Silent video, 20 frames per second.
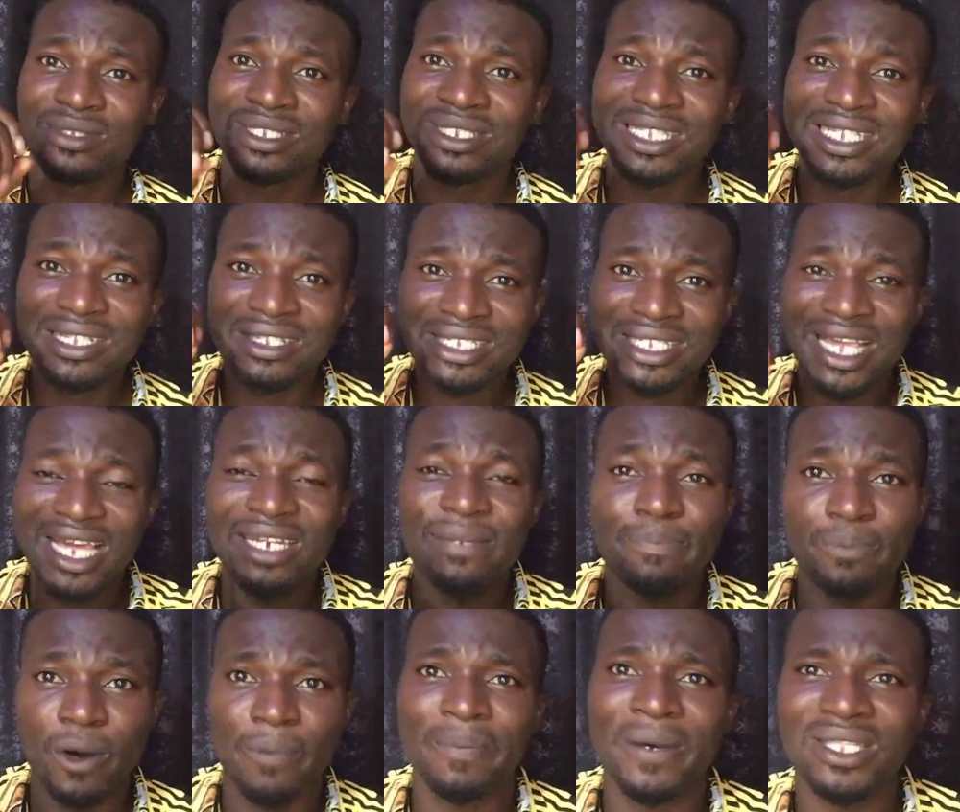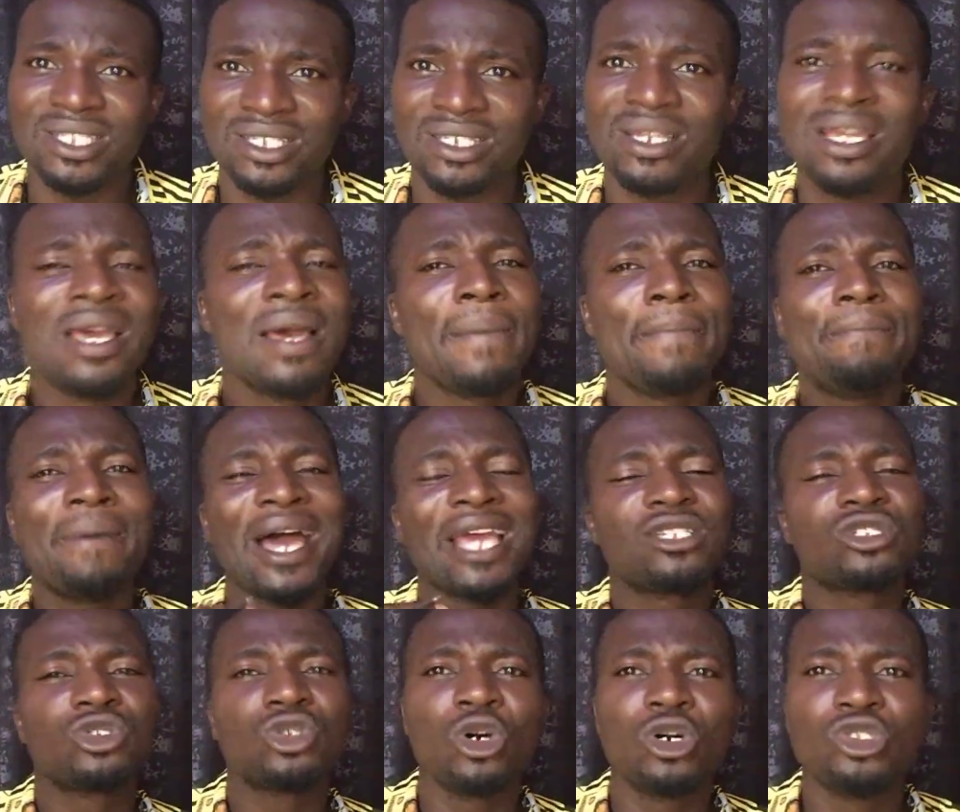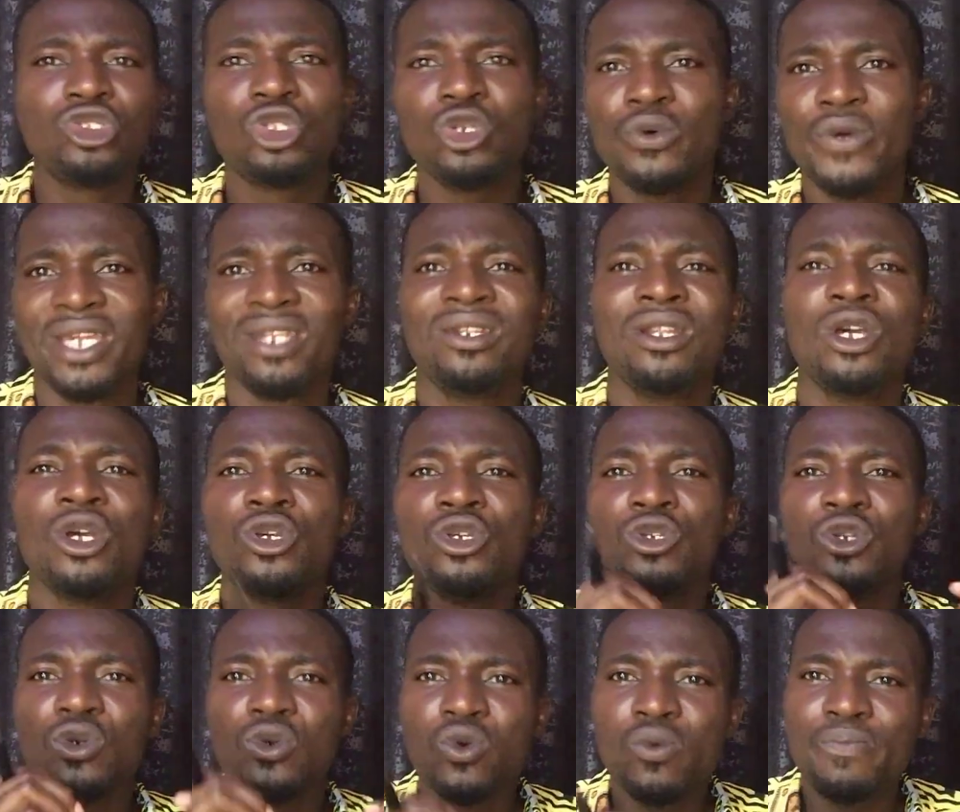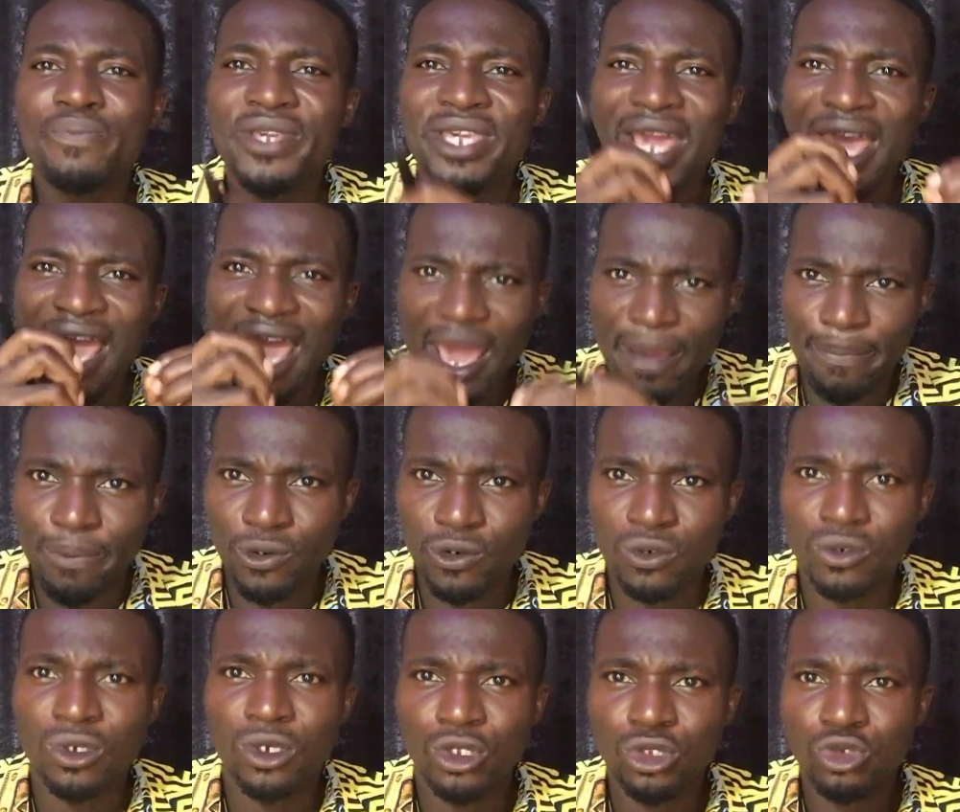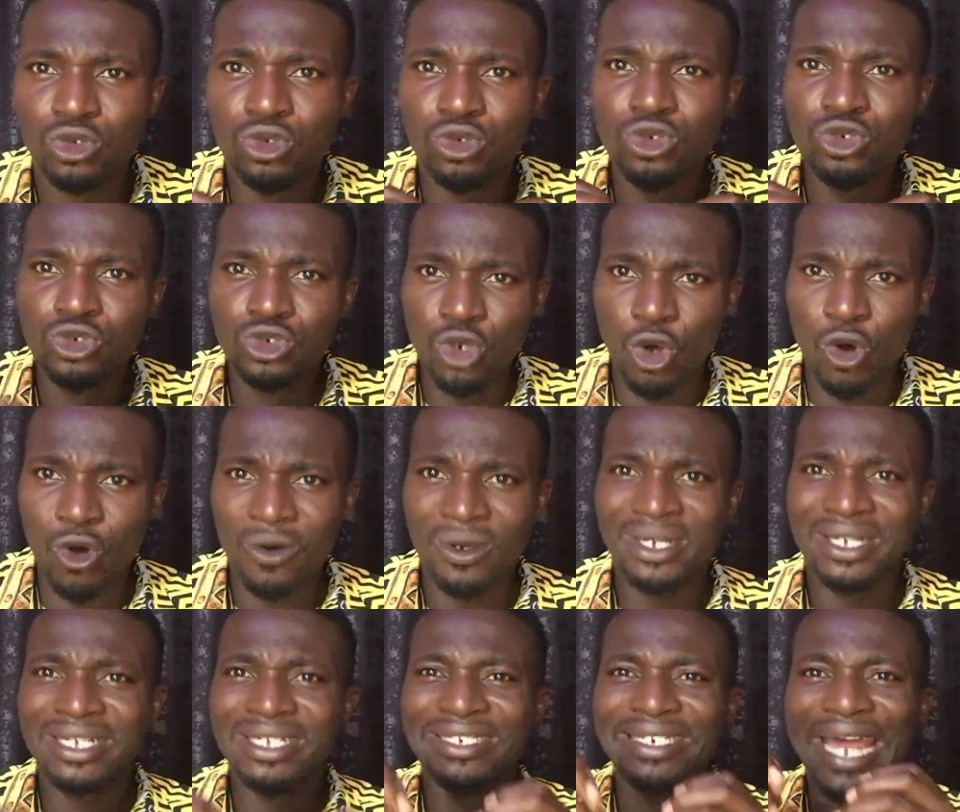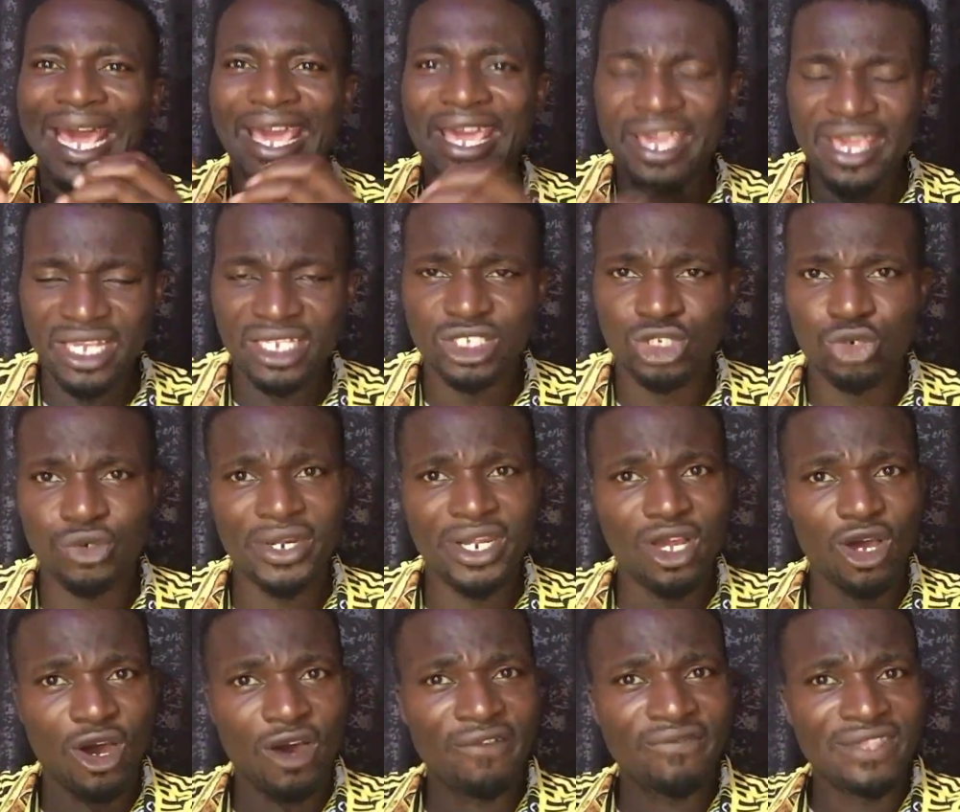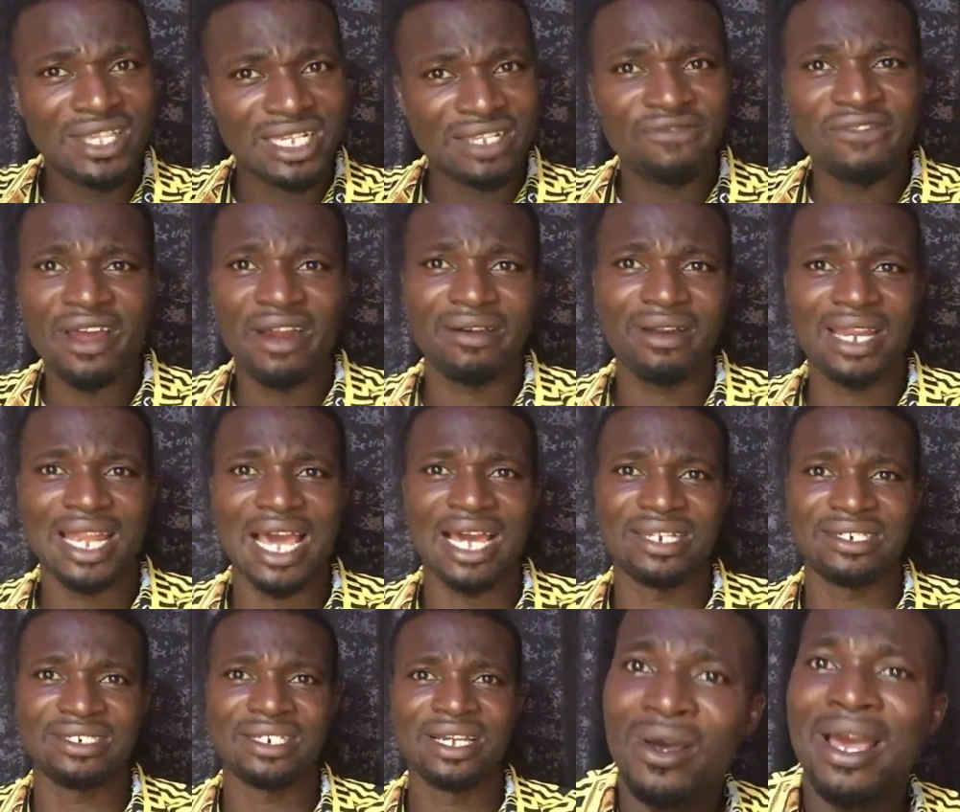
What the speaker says: this said property. By so doing, you will be able to know the history of this very land.